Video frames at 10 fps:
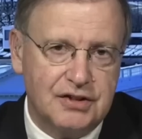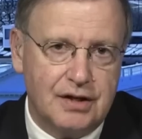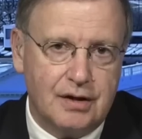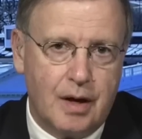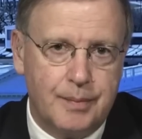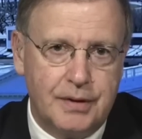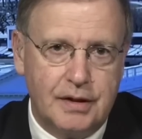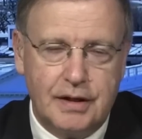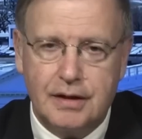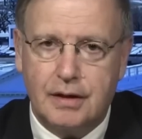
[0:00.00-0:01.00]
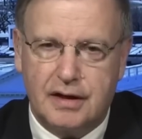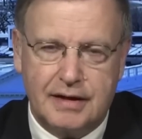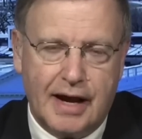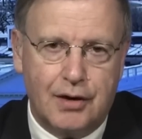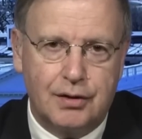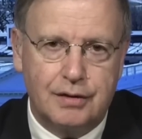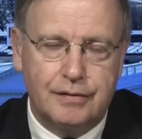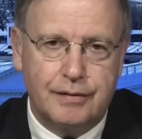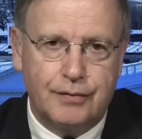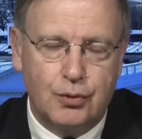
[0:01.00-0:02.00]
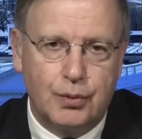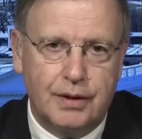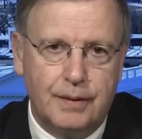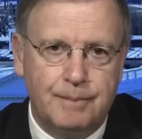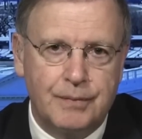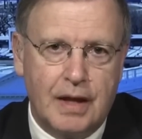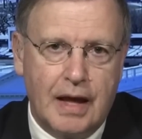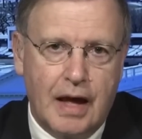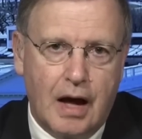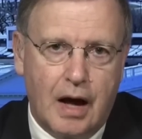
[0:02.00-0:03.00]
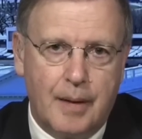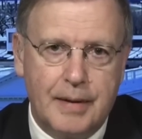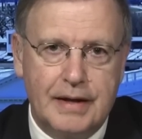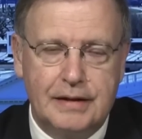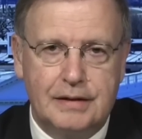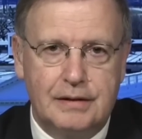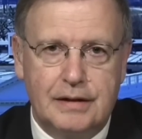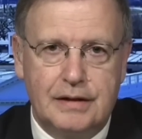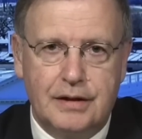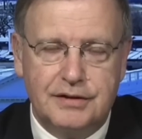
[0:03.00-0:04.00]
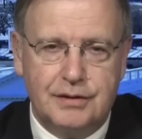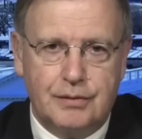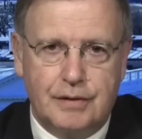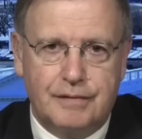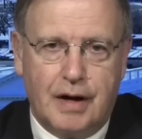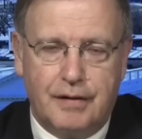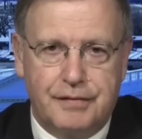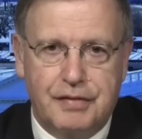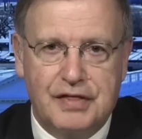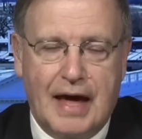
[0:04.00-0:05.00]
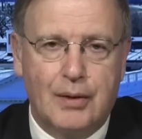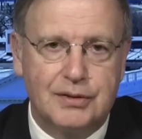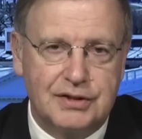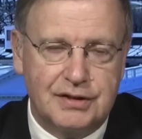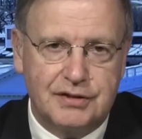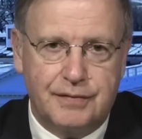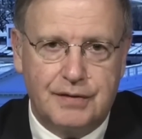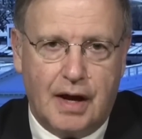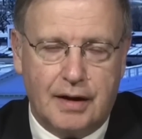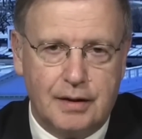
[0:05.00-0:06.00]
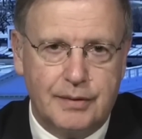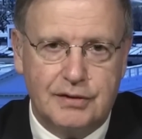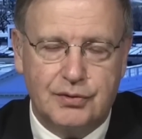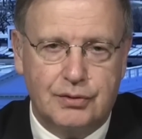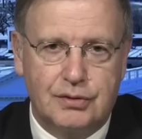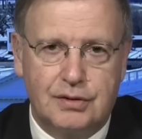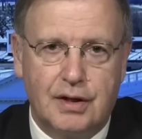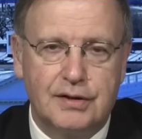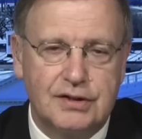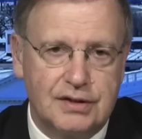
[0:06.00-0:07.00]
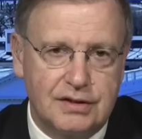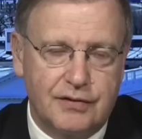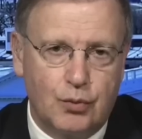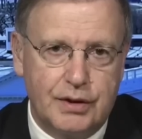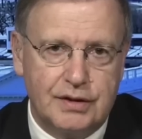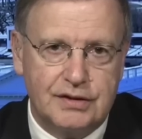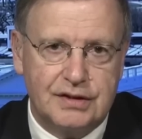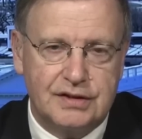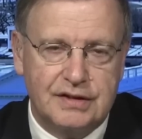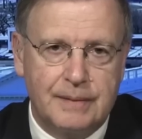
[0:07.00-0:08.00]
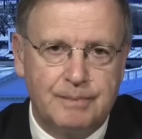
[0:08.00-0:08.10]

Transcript: that accompanied it, a narrative, if you will. Um, and it, it doesn't involve thousands of documents or dozens of witnesses.